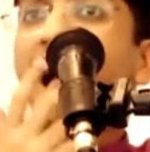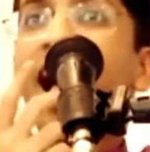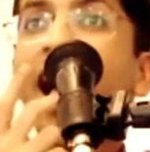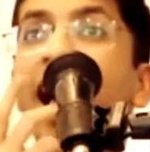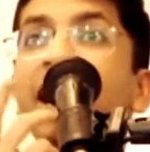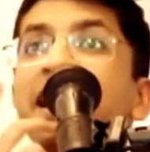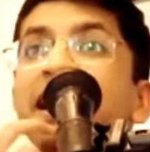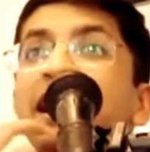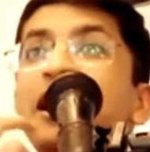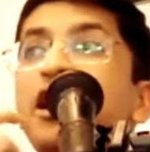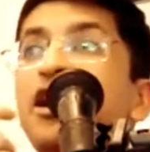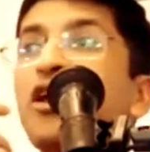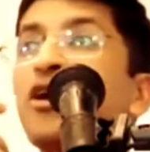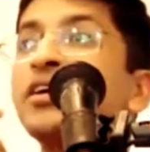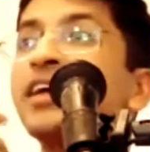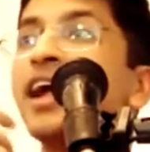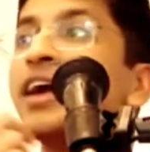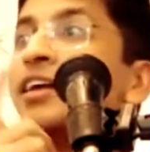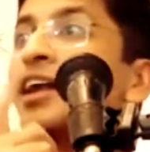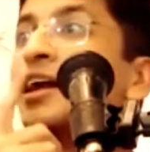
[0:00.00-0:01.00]
And he
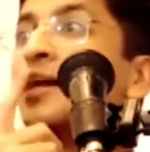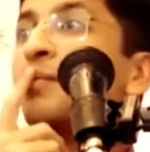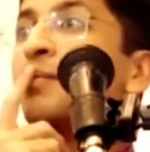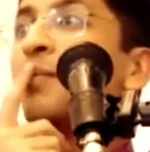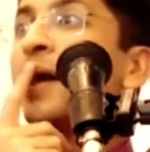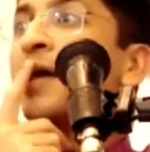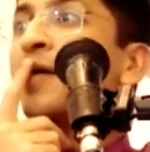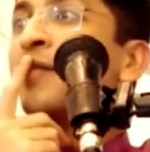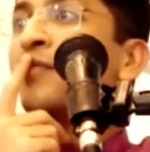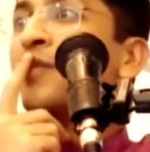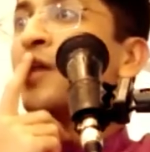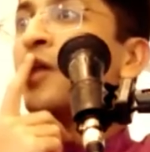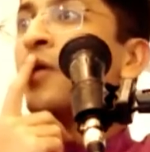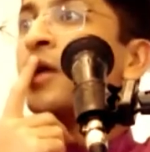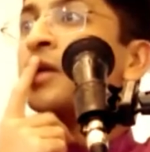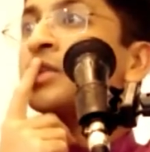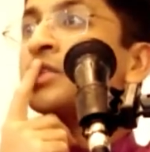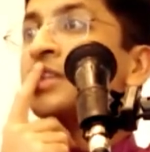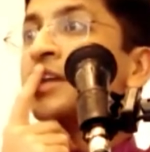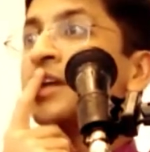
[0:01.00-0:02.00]
looked at that bike fellow
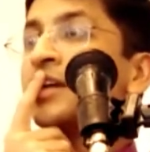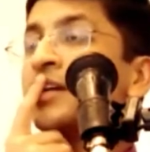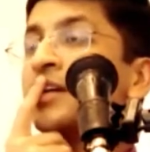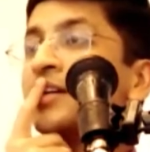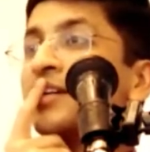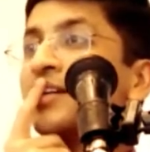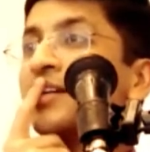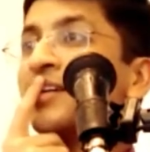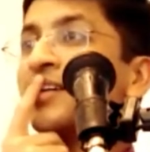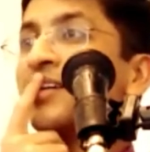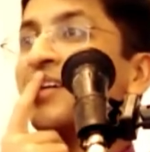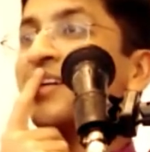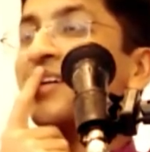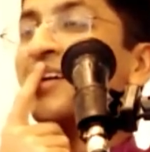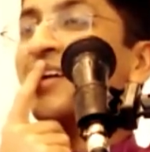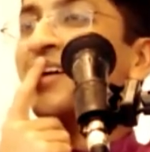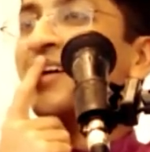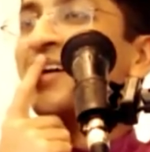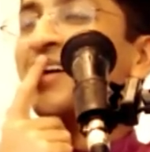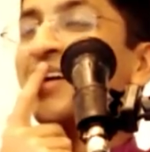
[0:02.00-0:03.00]
and said,
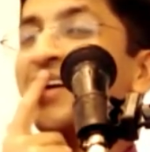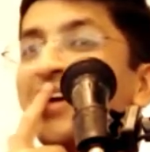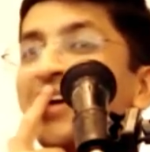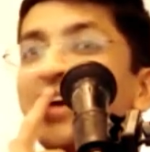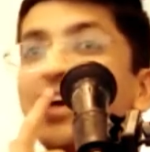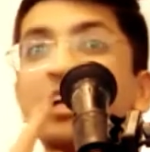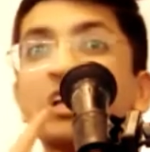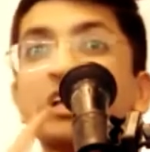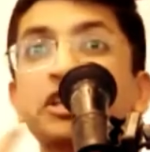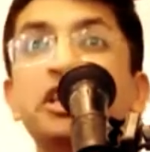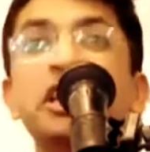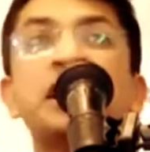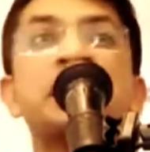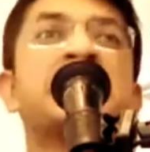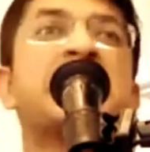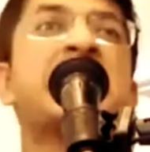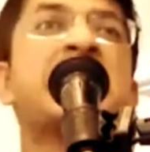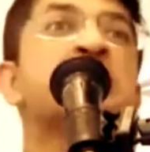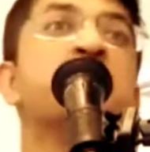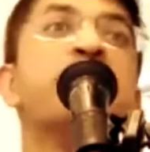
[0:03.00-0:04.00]

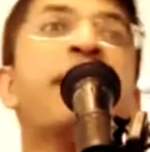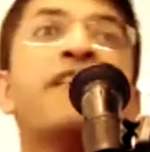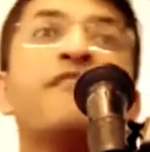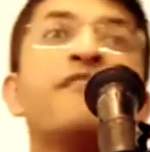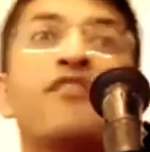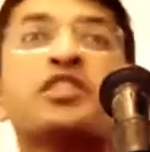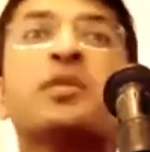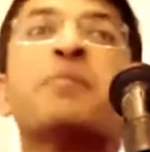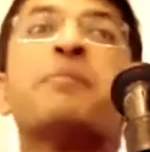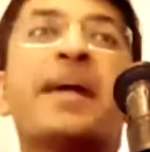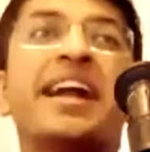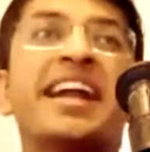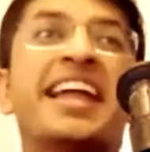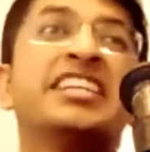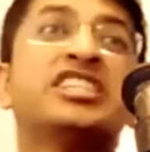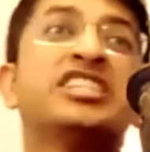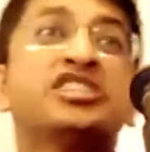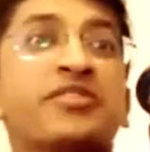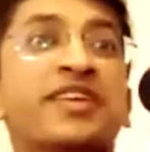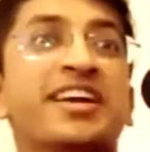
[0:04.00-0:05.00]
this is meant for the
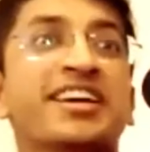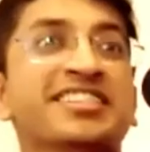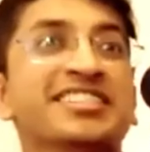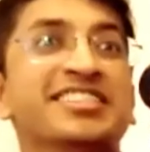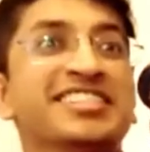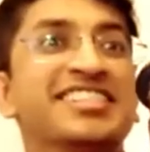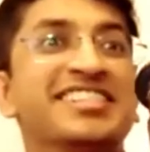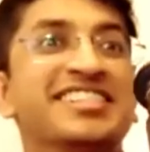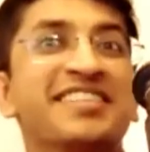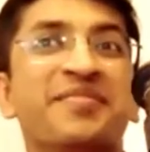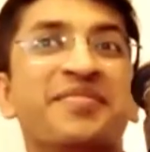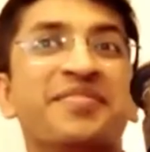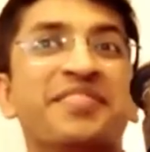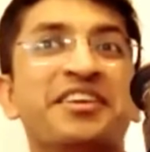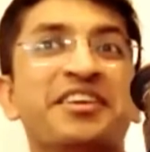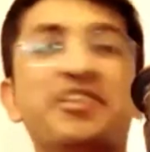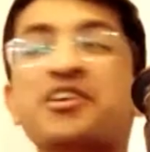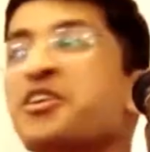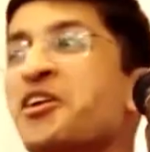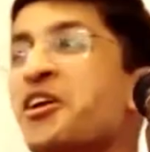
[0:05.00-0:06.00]
pedestrians.
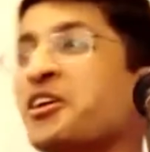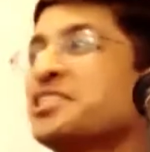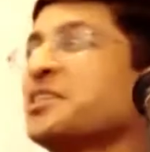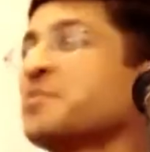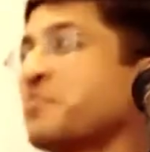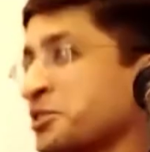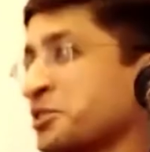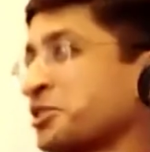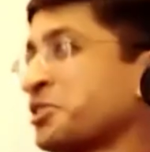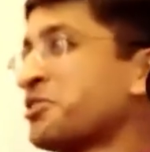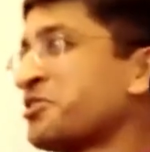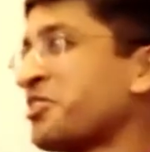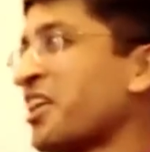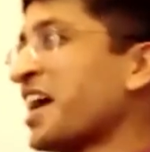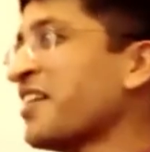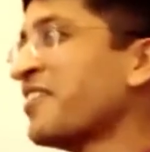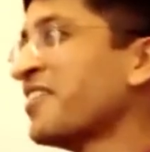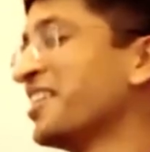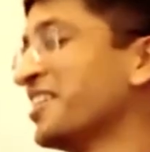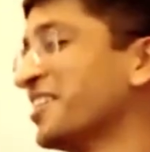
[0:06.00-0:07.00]
You're not supposed to
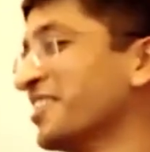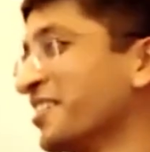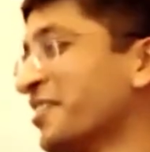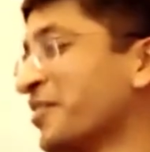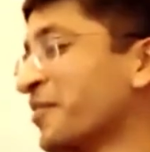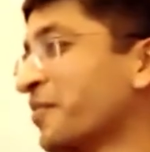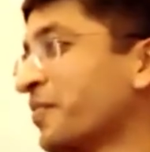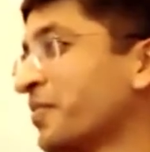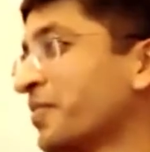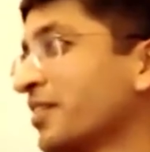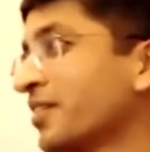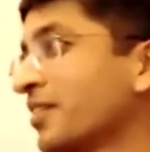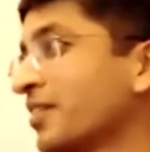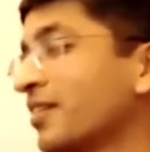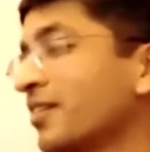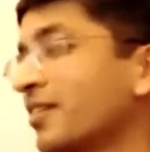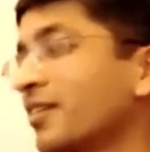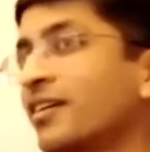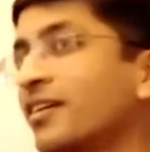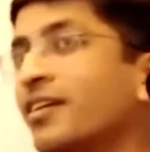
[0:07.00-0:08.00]
drive here.
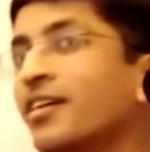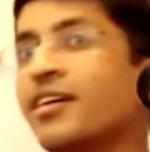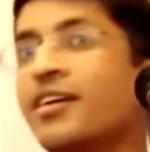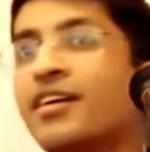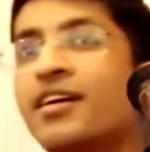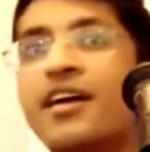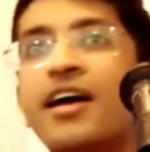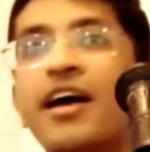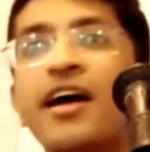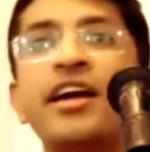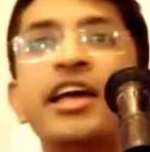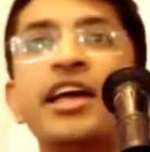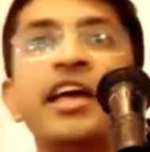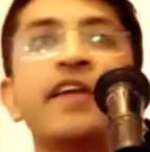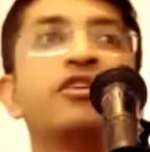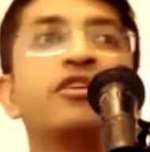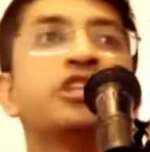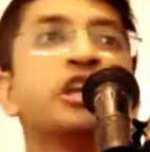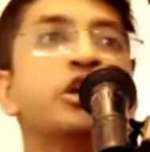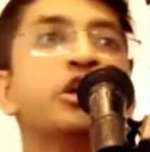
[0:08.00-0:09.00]
And he
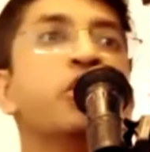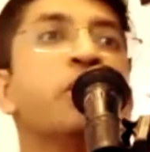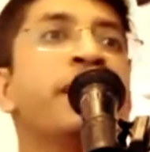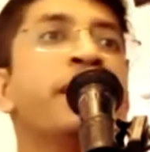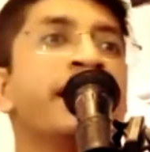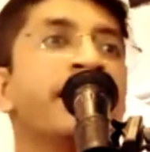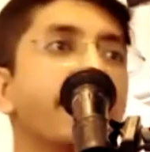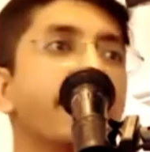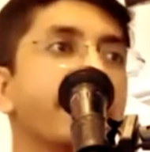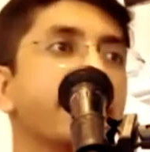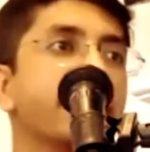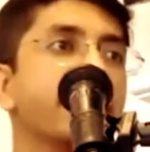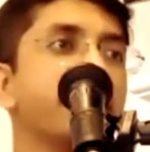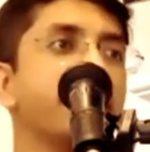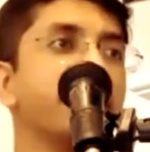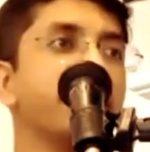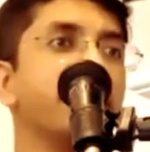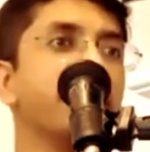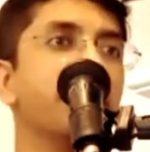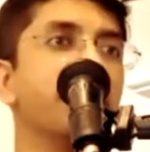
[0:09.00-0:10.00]
was a UP guy
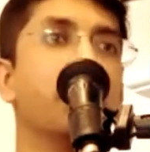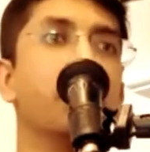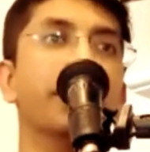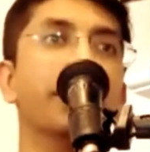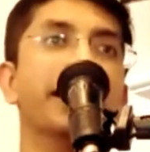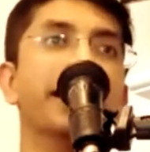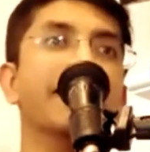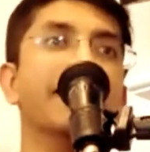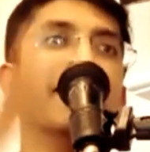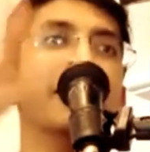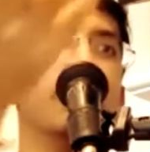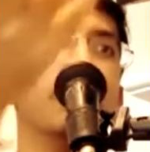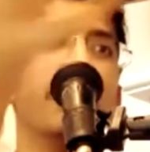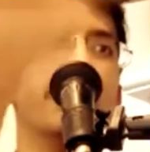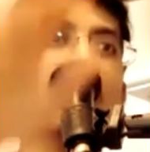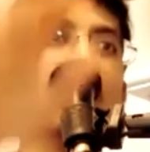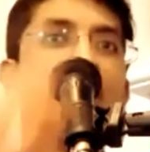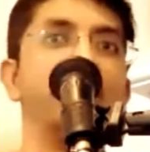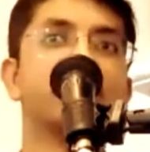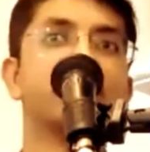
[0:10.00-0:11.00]
who didn't even know
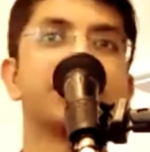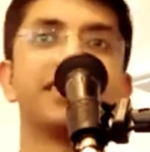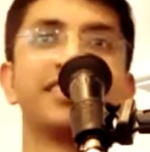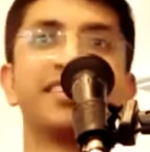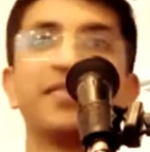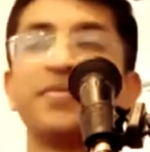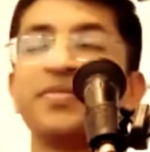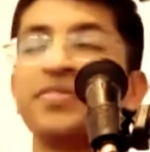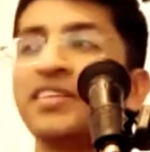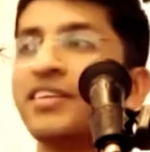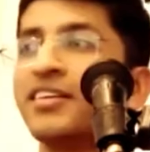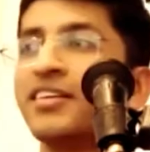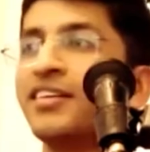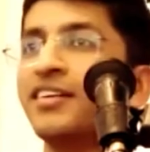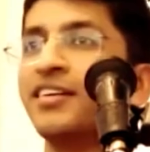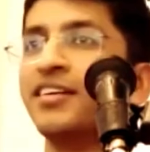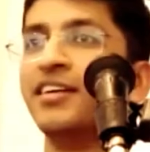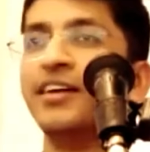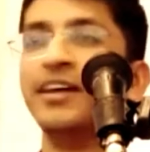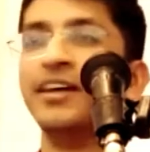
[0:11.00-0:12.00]
English.
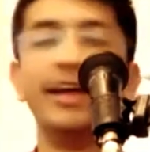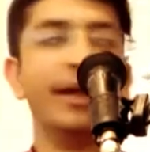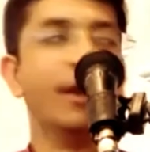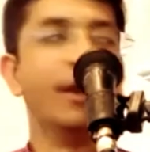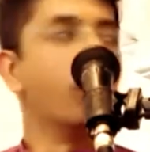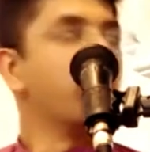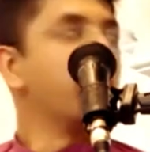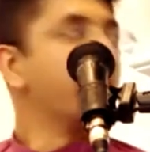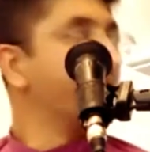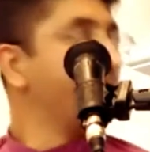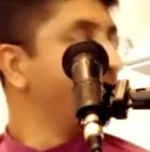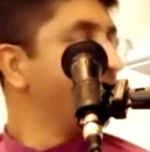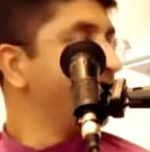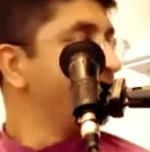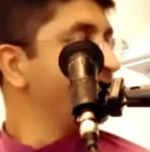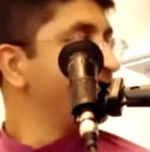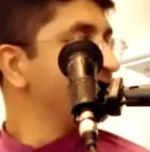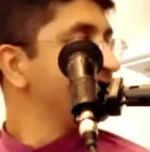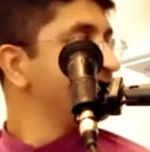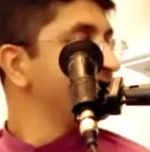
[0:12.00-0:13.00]
He looked
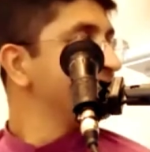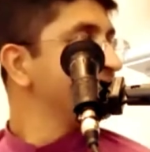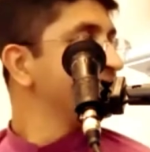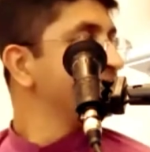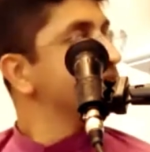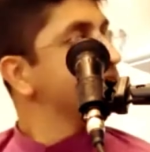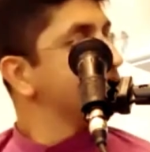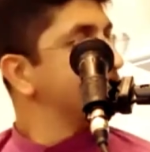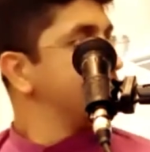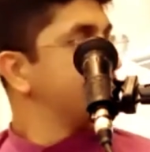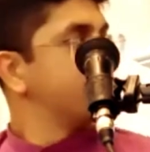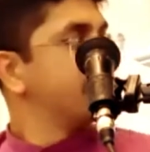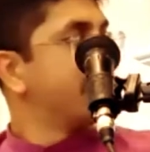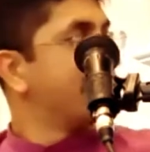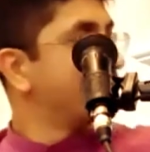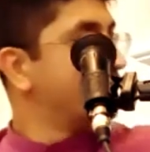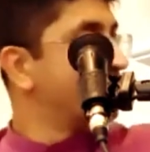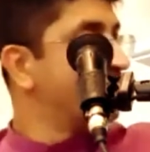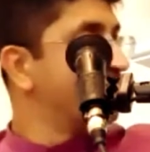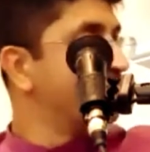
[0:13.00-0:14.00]
behind,
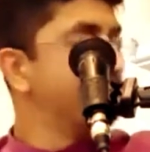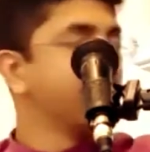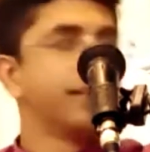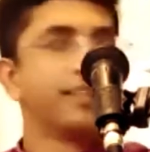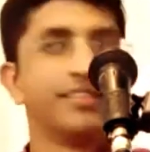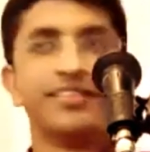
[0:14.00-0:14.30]
Radhe.